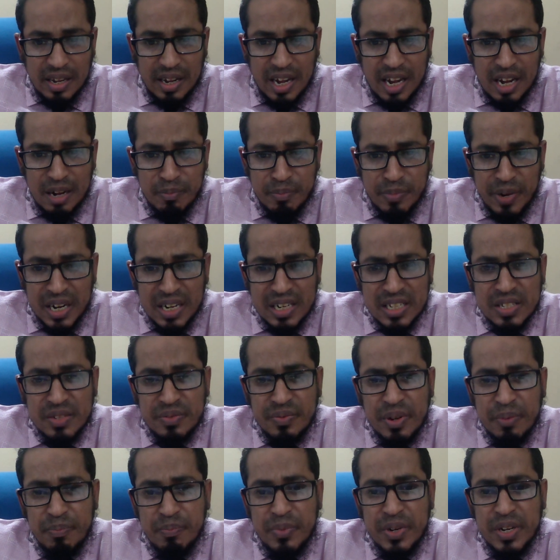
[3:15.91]
and balance
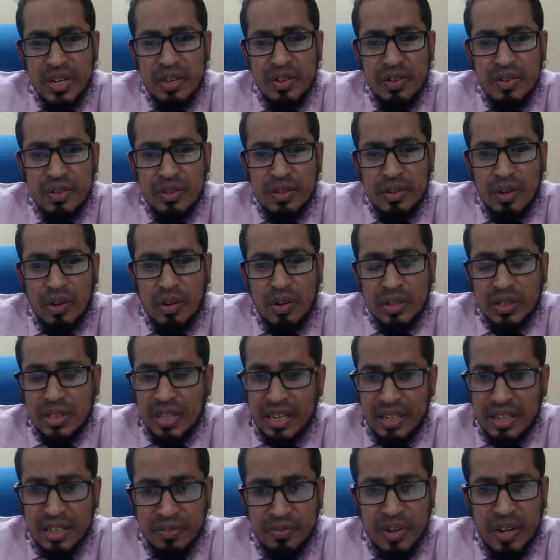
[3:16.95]
15 or
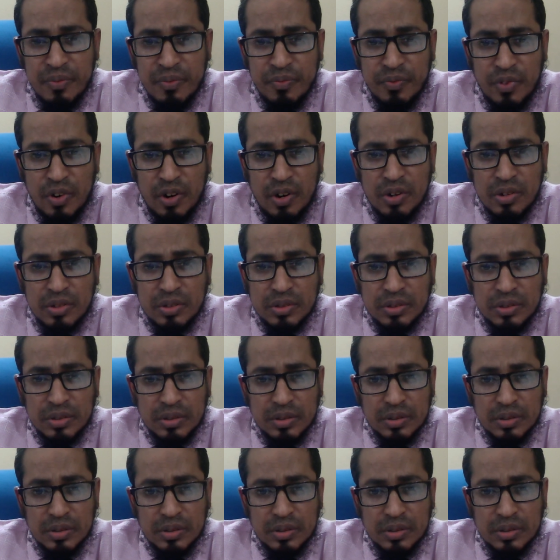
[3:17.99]
35 for